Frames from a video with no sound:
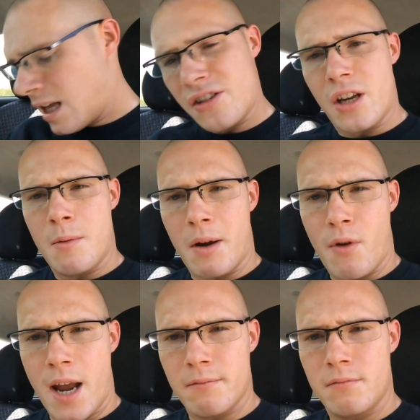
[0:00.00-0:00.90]
That's the end of my
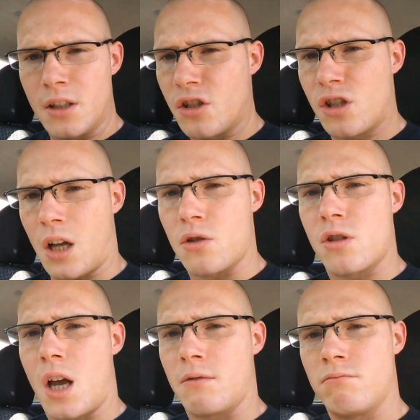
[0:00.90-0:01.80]
rant. This is
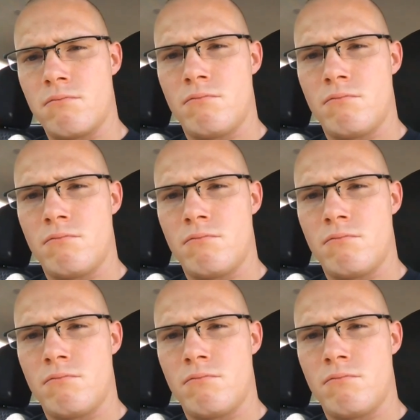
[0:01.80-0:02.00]
Skattosan.